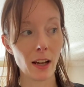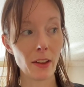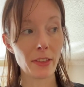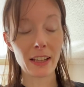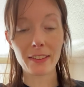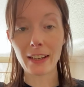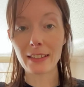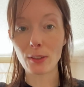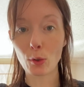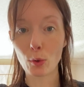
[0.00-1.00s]
I think that
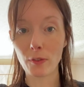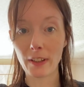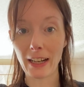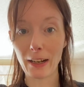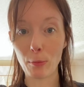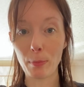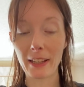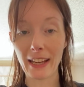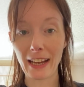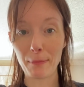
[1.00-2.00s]
is all for now.
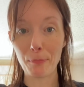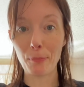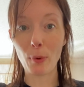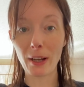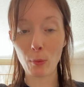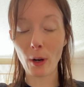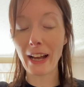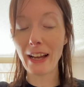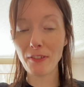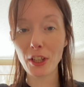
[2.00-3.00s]
But yeah, whatever you